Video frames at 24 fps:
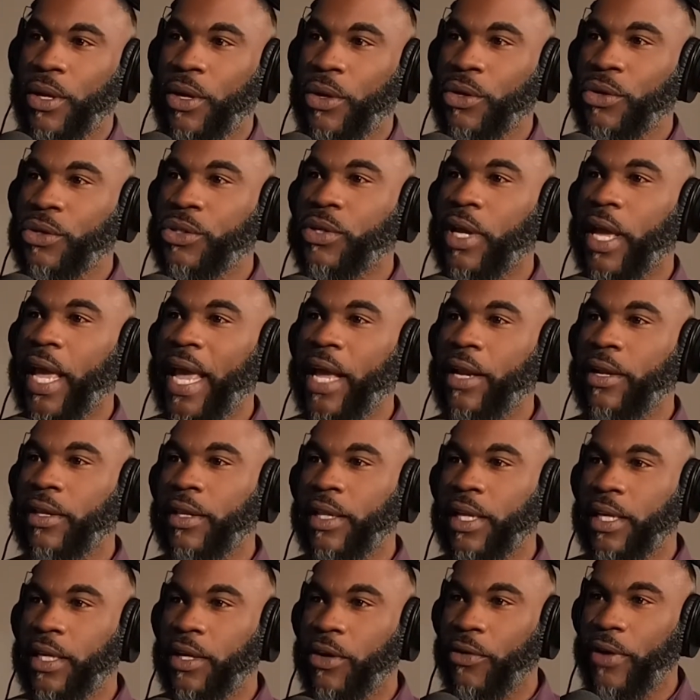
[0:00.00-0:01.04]
Who's
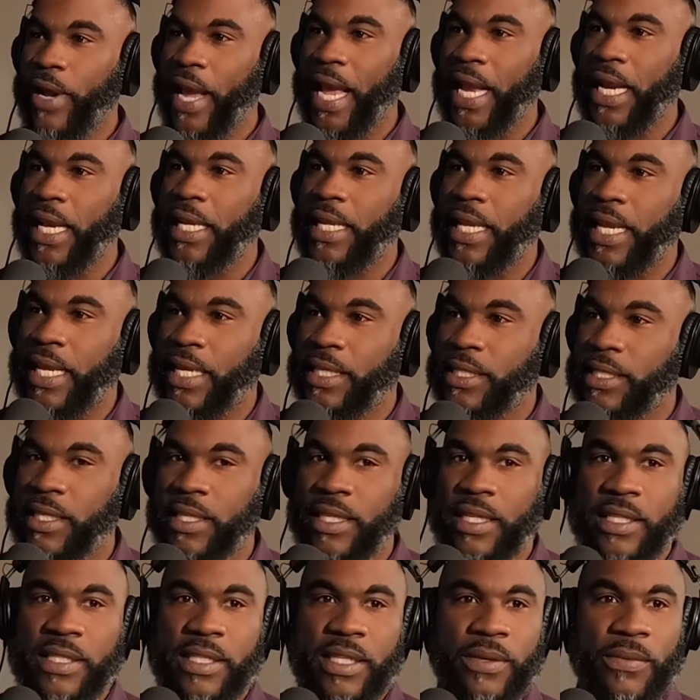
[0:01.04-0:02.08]
handling creating this?
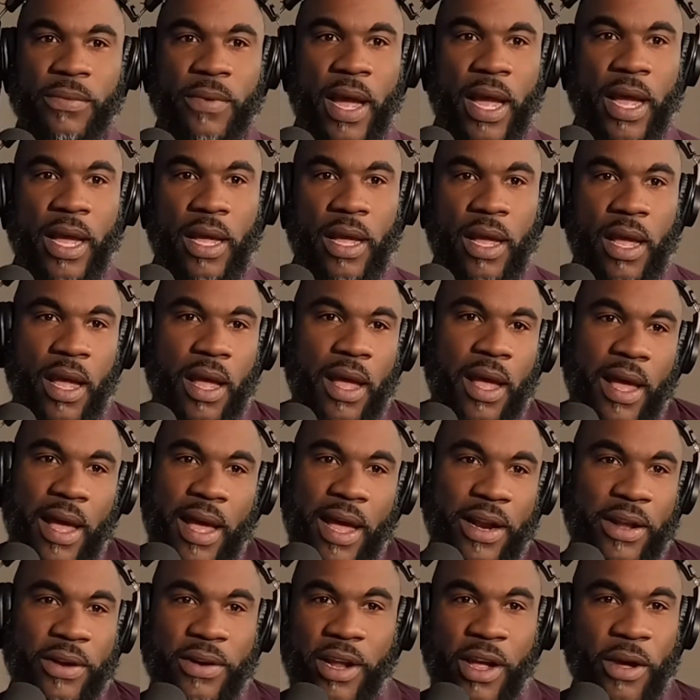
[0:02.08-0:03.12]
And
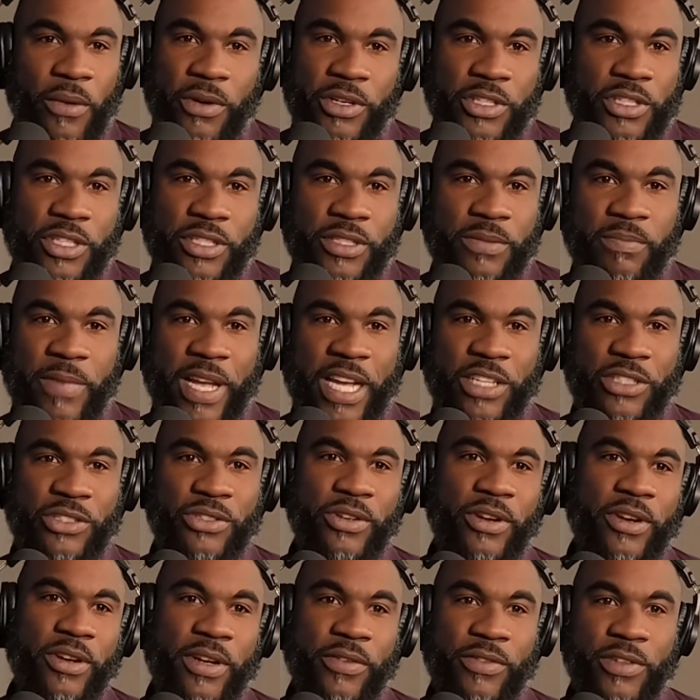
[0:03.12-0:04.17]
I don't know. We're just making
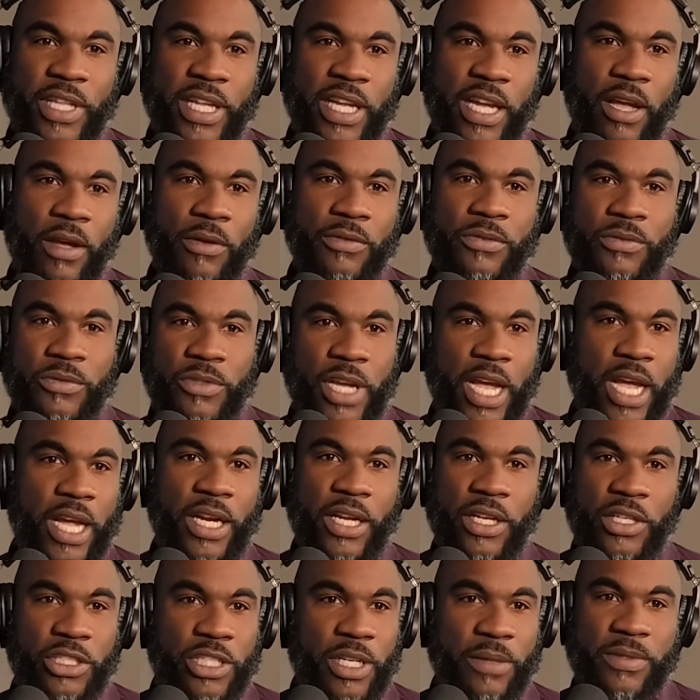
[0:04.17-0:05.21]
sure everything comes from China
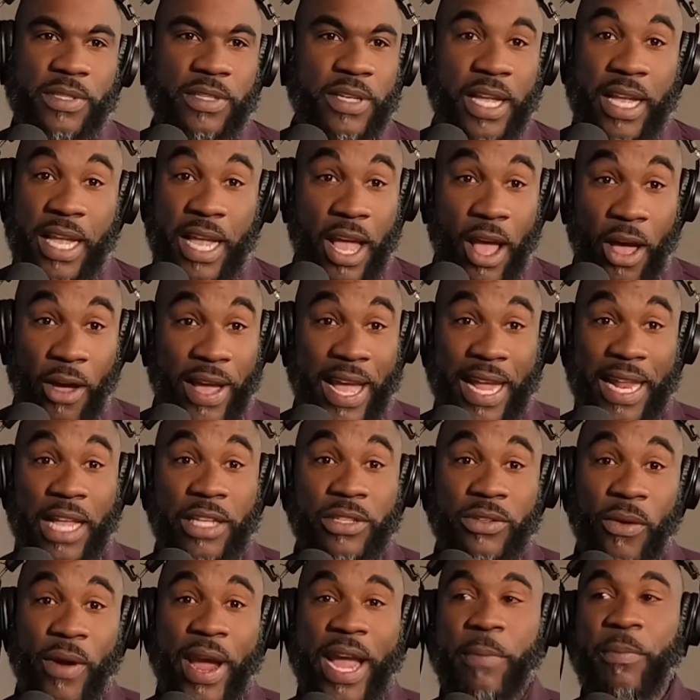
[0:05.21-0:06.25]
and ships. And okay,
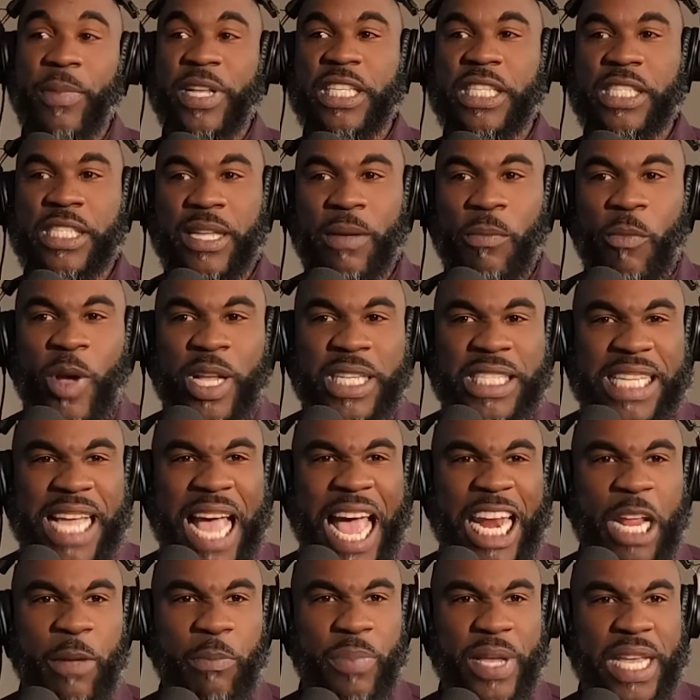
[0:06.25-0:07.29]
that's great, but someone's
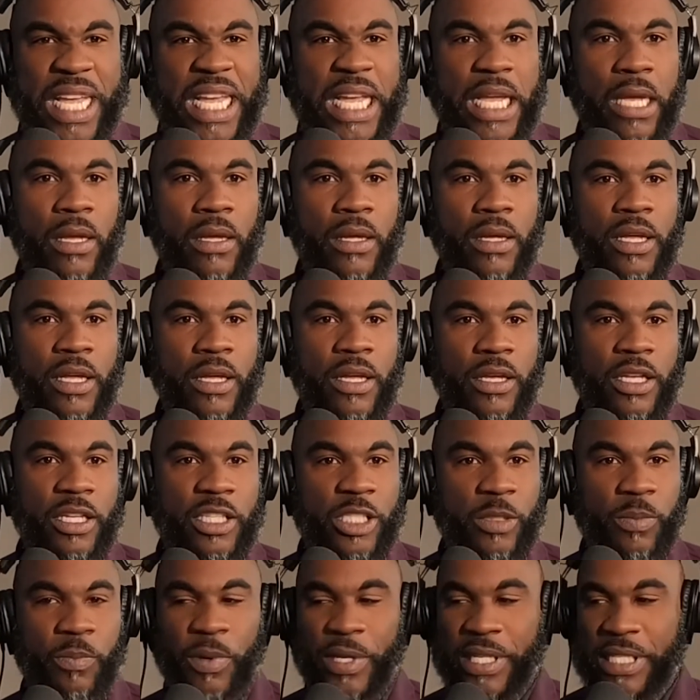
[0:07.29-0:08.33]
got to be
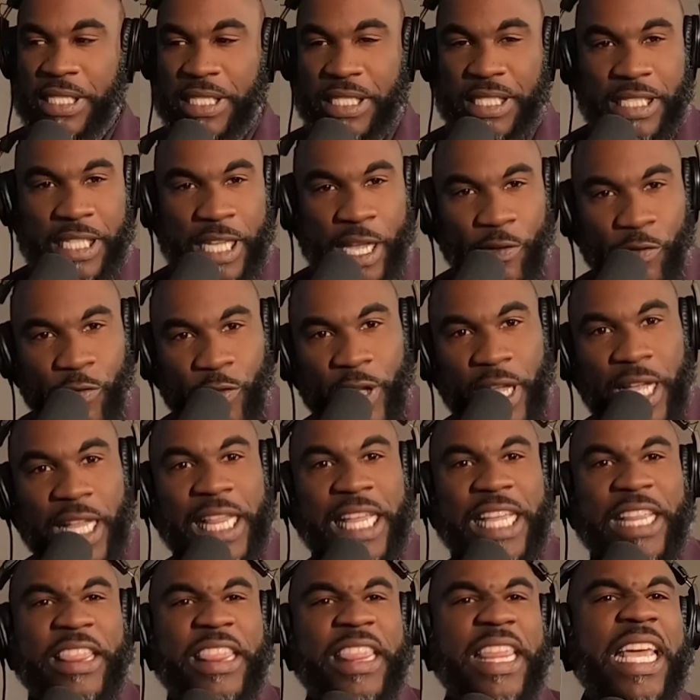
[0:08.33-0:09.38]

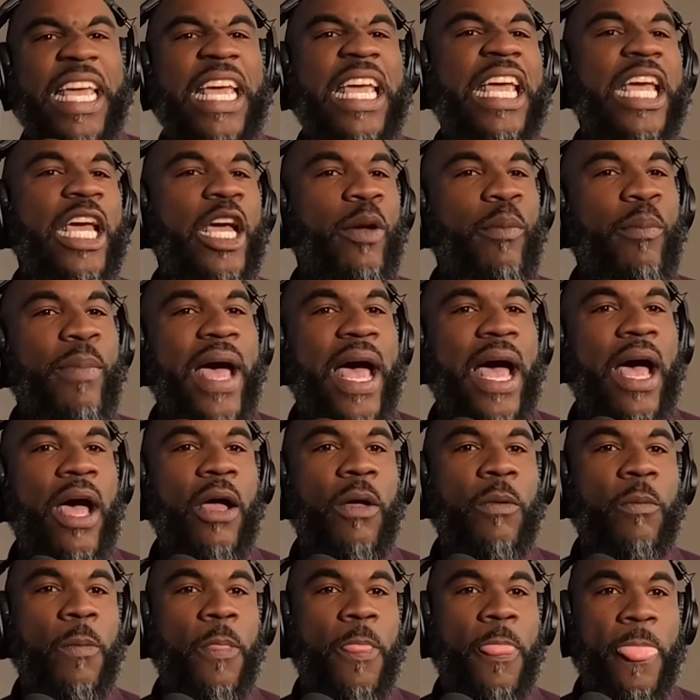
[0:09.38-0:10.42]
specifically thinking
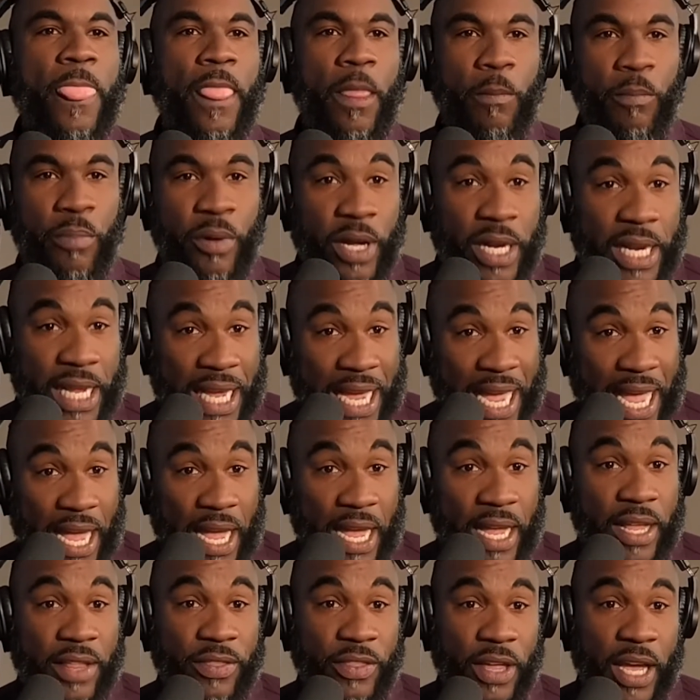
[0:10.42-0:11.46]
about putting
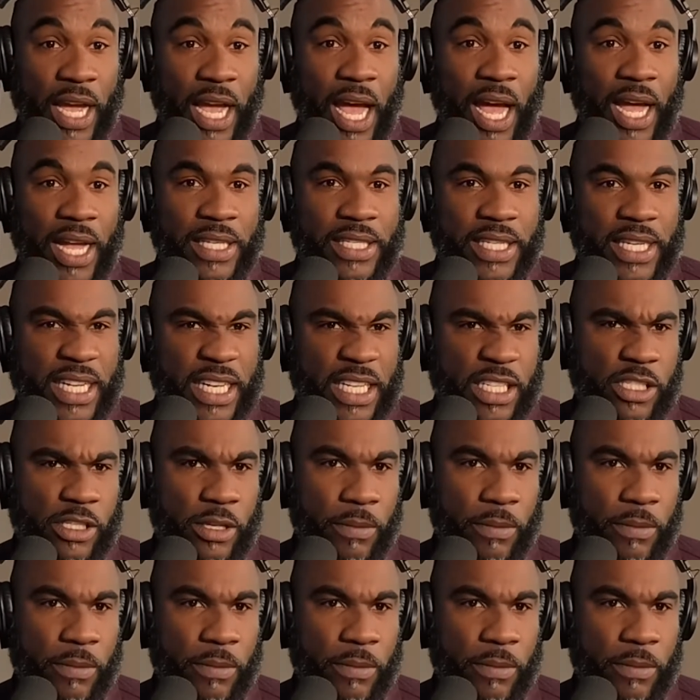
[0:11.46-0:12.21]
out the content and